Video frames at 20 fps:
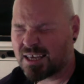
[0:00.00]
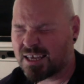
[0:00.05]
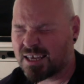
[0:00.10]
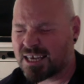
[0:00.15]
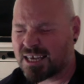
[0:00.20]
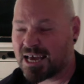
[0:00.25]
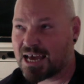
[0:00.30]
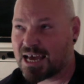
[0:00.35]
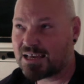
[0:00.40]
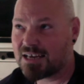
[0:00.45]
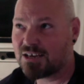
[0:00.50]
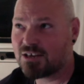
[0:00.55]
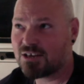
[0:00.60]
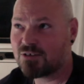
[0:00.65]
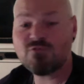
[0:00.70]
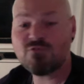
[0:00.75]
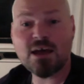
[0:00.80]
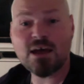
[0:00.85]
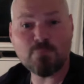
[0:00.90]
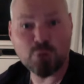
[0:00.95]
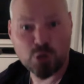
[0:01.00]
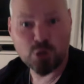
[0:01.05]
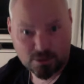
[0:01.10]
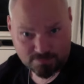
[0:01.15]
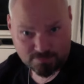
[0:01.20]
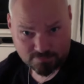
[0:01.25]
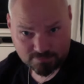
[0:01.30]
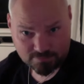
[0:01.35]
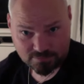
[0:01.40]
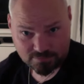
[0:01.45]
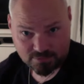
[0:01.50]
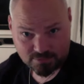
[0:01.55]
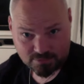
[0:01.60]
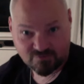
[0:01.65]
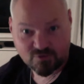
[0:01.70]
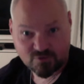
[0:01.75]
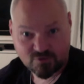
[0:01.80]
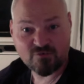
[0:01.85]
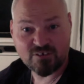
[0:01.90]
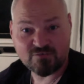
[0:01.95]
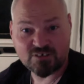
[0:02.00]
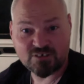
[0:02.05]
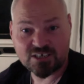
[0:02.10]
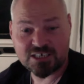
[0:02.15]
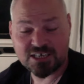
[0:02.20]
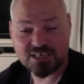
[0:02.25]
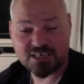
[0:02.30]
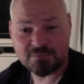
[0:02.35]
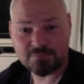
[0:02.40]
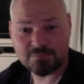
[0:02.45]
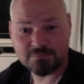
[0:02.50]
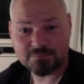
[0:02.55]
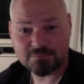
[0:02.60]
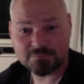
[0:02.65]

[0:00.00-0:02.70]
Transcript: Canon Rebel, the 450D. Okay.